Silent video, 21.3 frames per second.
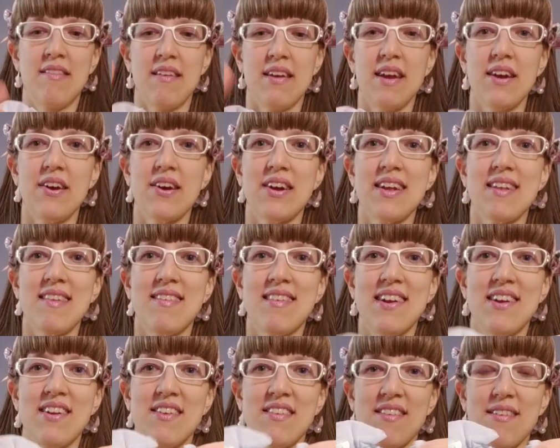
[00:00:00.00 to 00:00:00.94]
So here you can
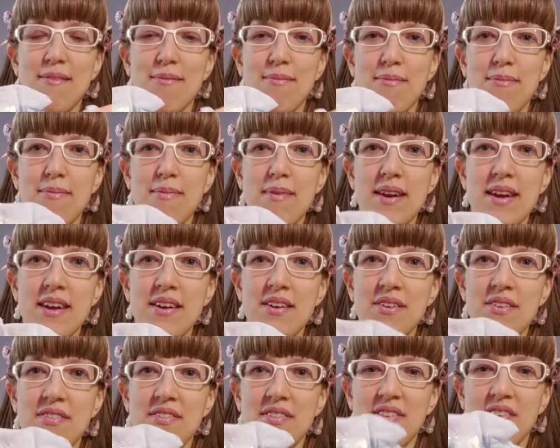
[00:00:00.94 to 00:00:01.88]
see just a
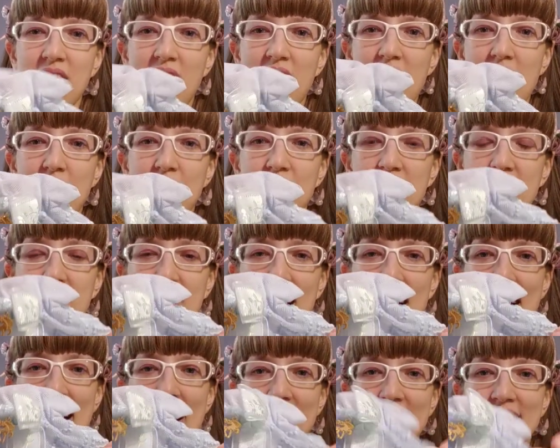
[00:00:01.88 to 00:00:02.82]
real soft
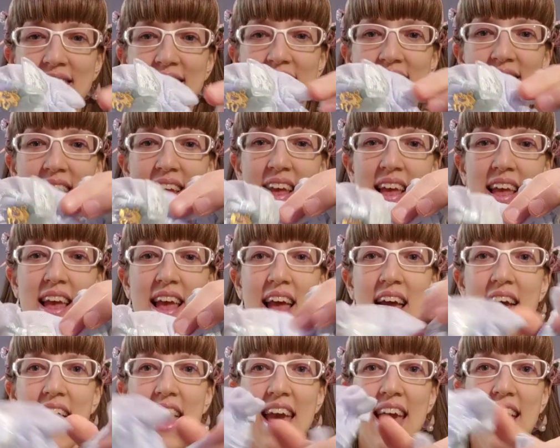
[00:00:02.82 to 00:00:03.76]
Saks,
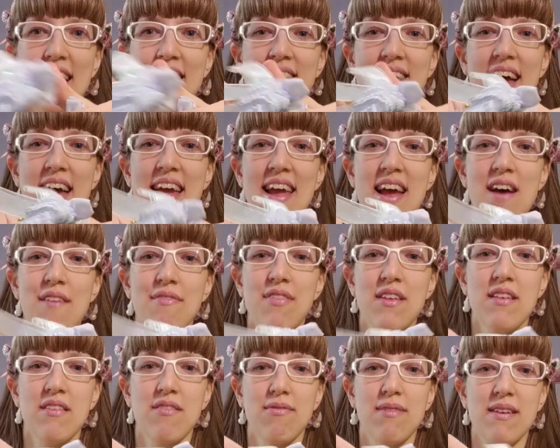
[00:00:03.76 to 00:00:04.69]
and I have
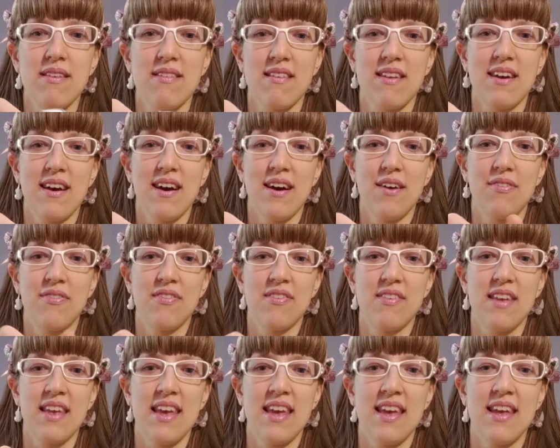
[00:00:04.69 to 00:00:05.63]
these wrist
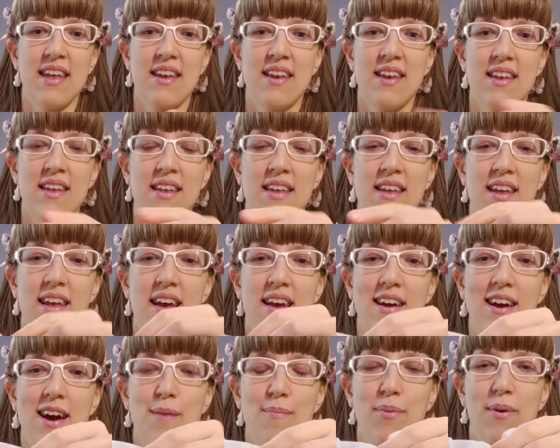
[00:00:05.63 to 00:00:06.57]
cuffs in
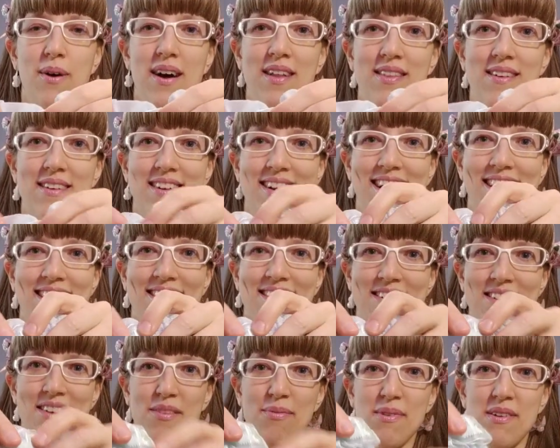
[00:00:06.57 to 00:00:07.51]
a couple other
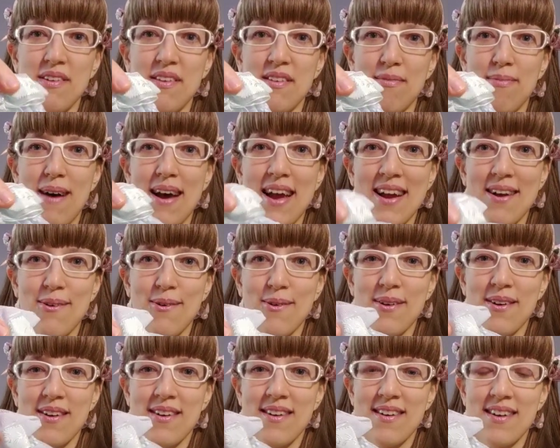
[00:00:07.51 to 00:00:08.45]
colors, which is why I
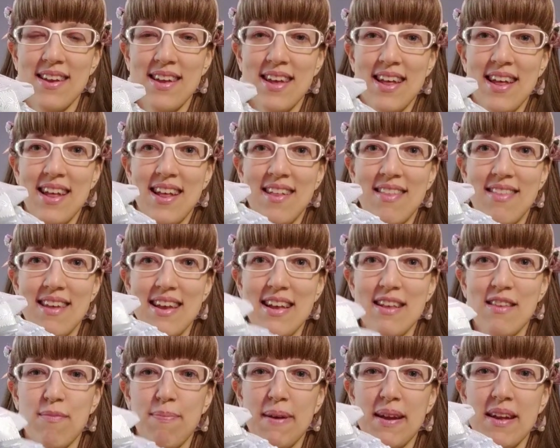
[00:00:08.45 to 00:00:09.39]
ordered
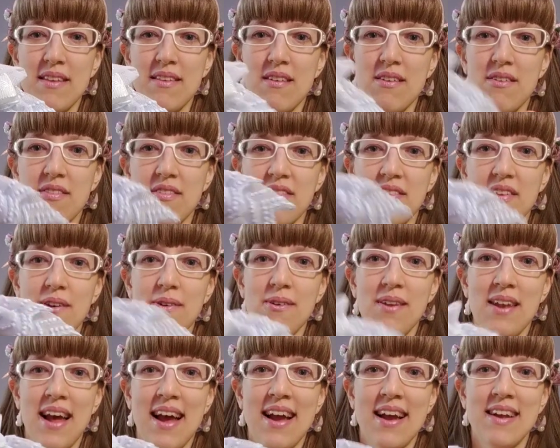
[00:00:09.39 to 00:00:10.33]
these, because they're
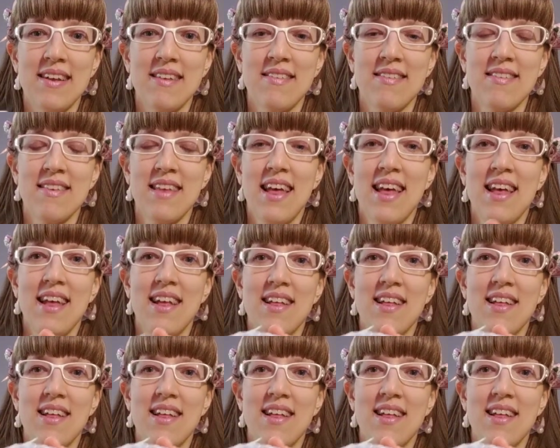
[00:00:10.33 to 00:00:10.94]
so nice.